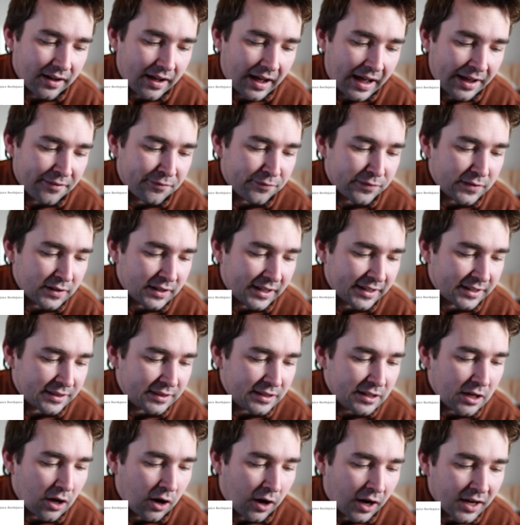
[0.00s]
I feel like
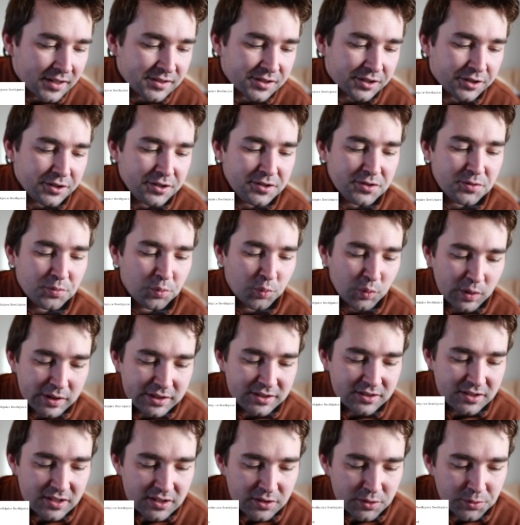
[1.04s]
the Oscars
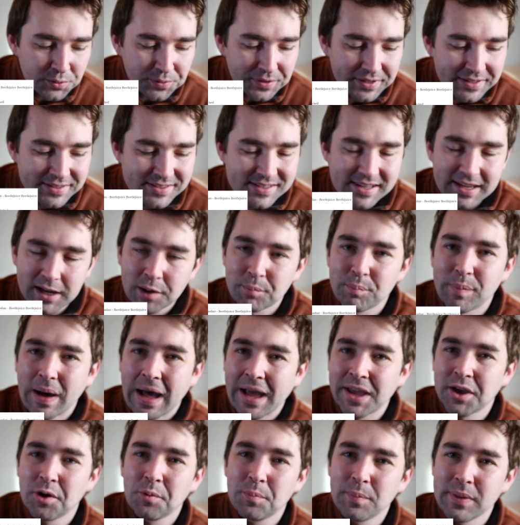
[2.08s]
would do is like a
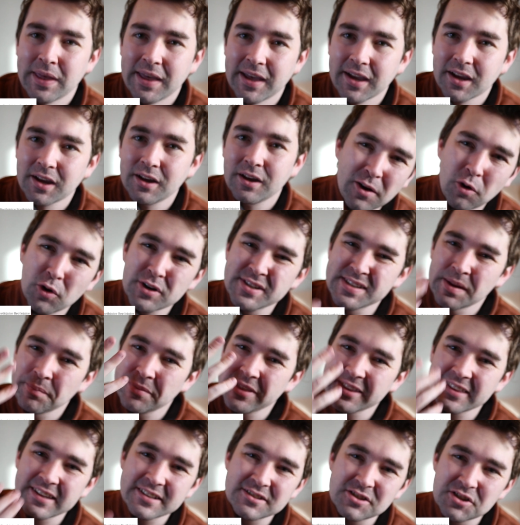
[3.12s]
biopic or
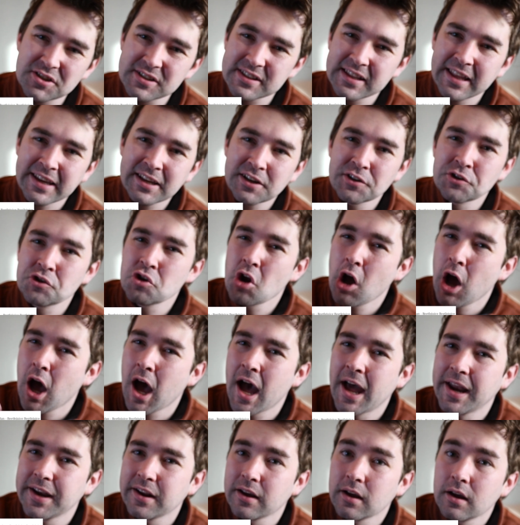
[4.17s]
something that's just like
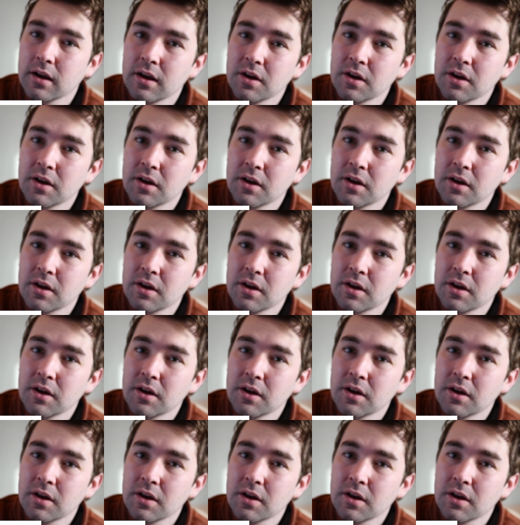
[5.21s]
not